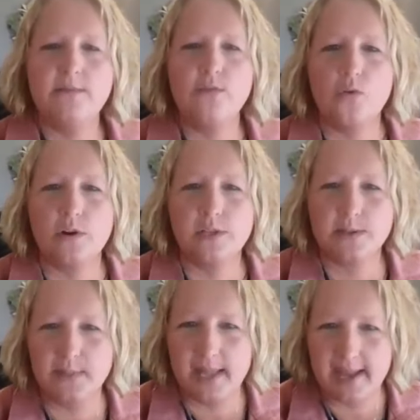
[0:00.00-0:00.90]
for
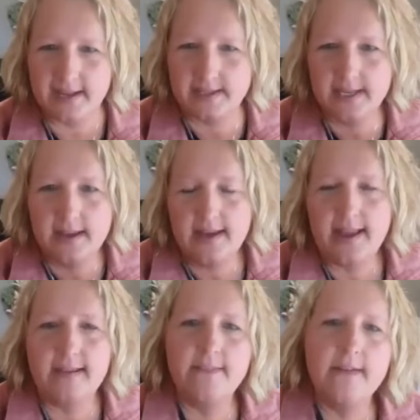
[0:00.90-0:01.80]
some land,
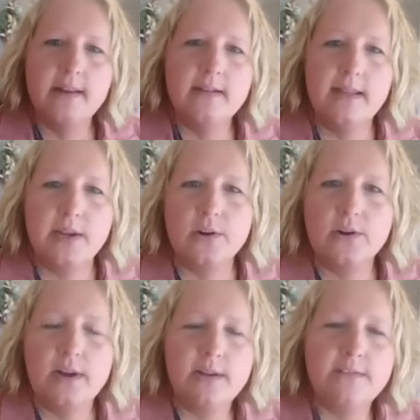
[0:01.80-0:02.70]
and then
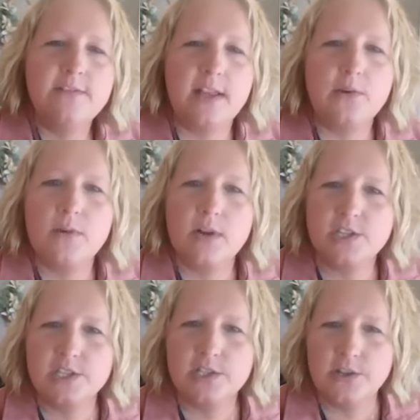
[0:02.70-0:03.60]
later fled
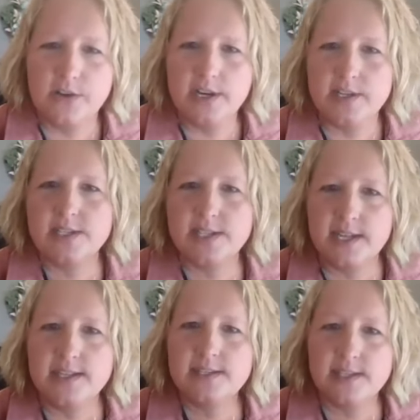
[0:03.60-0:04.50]
Russia to the United
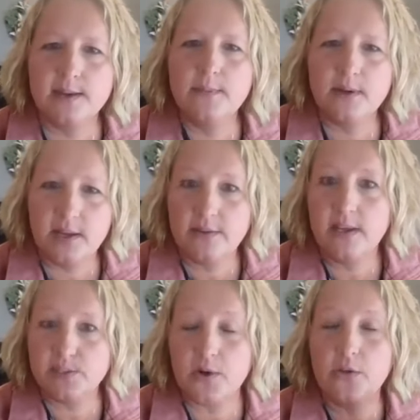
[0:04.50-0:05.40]
States. Yep,
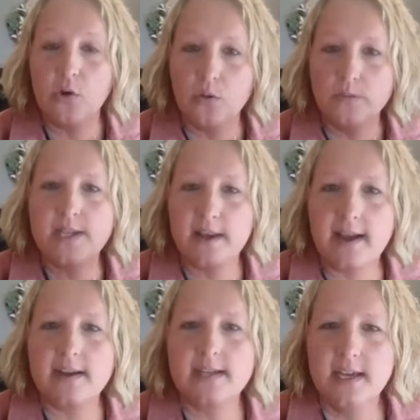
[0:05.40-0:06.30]
that's part of the Homestead
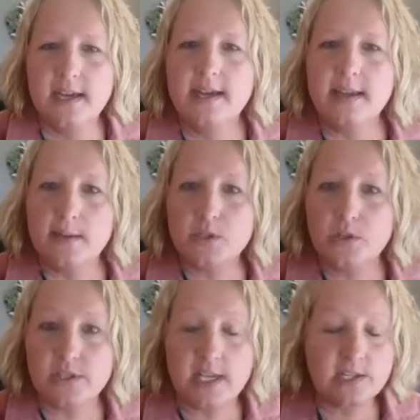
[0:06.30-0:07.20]
Act. Yep. So
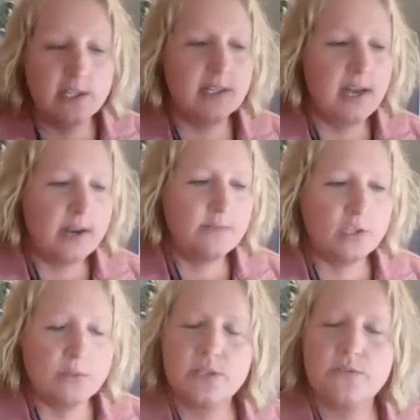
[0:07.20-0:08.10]
there's actually a lot of
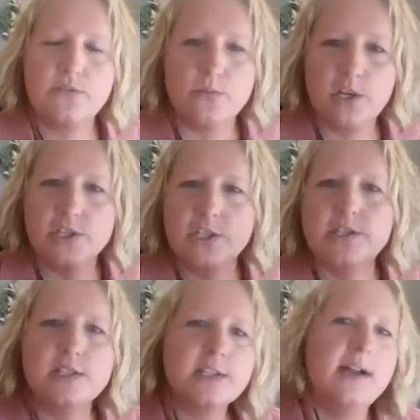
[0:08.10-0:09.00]
Germans from
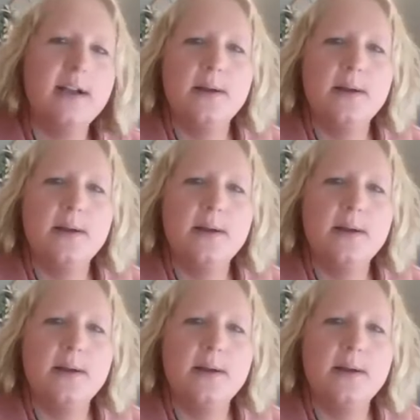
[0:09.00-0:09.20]
Russians